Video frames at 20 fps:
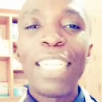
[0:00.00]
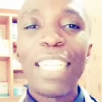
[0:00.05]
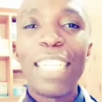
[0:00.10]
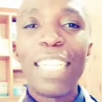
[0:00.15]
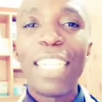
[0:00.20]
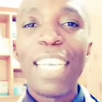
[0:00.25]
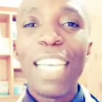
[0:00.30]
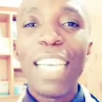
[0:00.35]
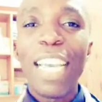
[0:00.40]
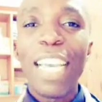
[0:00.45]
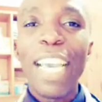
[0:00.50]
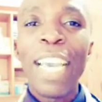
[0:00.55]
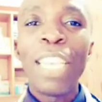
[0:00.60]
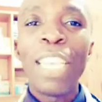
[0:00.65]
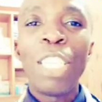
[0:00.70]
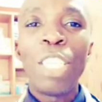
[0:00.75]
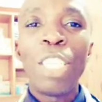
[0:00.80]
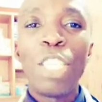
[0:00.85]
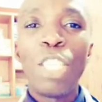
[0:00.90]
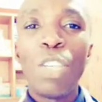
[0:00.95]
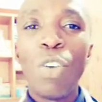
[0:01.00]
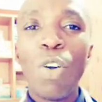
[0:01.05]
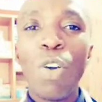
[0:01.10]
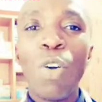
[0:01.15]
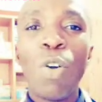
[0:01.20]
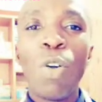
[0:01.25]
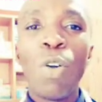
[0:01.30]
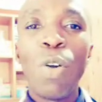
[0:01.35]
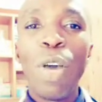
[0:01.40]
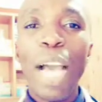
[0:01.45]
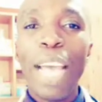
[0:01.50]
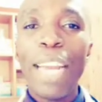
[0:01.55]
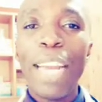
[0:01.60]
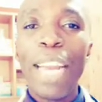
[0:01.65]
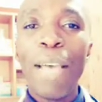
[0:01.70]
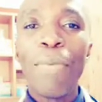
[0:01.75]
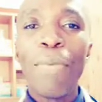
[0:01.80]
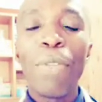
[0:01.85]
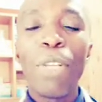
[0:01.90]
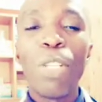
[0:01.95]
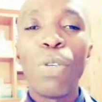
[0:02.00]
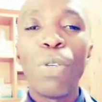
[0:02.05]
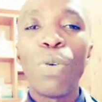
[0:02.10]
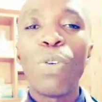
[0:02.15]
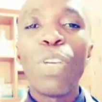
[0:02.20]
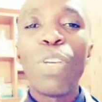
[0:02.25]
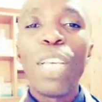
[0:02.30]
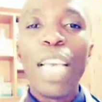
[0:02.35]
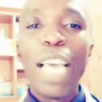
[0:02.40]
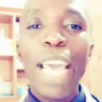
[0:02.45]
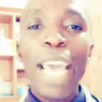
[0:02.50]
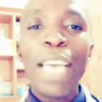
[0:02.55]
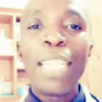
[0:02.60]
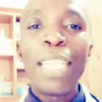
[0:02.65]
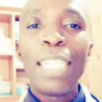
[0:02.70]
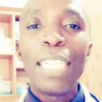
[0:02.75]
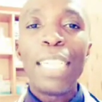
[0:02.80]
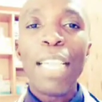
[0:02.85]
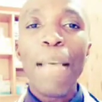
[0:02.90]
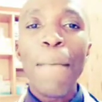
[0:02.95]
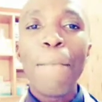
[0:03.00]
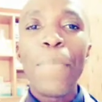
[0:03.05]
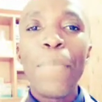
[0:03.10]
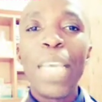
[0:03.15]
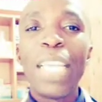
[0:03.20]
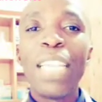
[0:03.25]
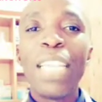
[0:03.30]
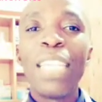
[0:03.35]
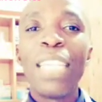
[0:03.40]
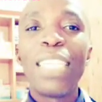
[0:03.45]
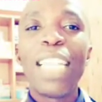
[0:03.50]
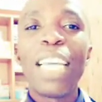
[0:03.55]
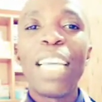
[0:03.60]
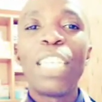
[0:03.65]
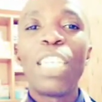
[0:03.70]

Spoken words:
S, H, O, and W. S means